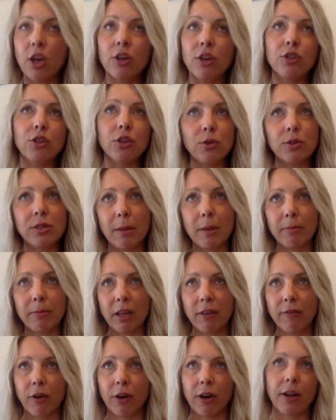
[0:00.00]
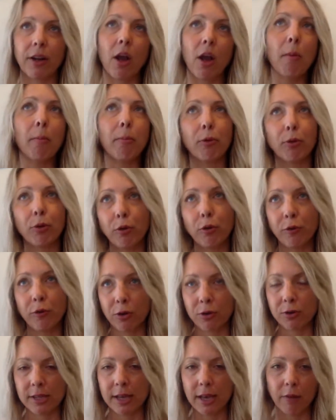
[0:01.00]
do something for it, prove
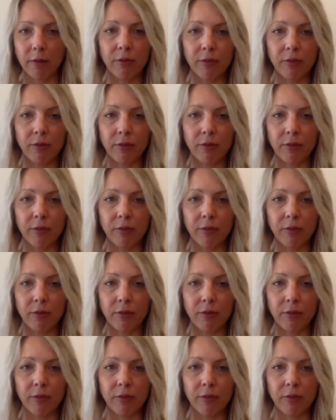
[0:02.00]
yourself,